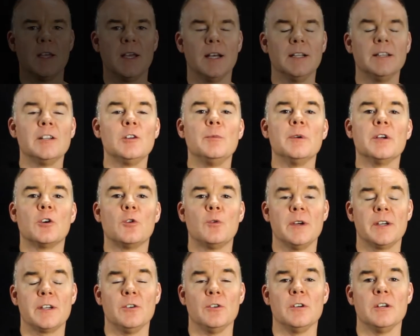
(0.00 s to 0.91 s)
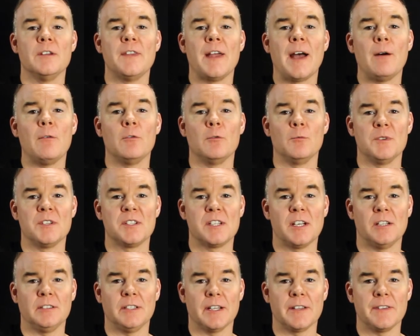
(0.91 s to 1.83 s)
A little bit quicker, and that one would
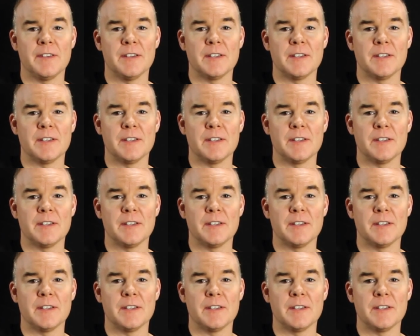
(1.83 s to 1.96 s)
sound like